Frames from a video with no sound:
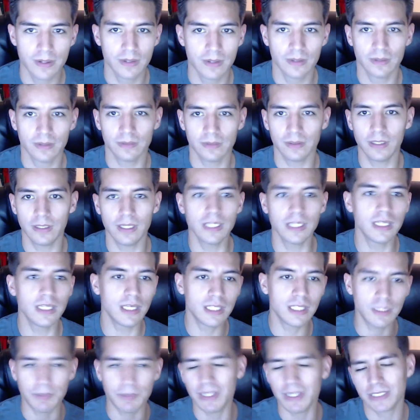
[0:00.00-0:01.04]
it
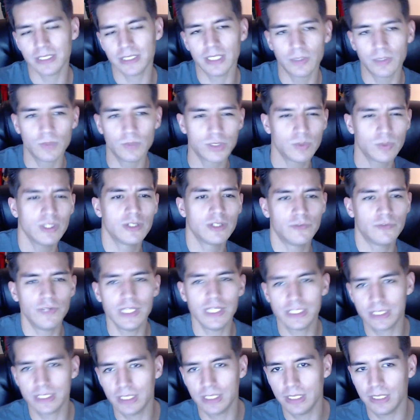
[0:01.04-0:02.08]
depends on like which way you're
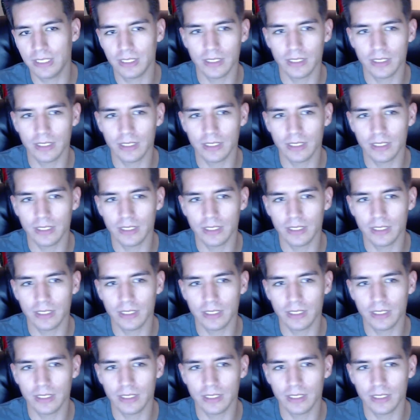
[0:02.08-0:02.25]
facing,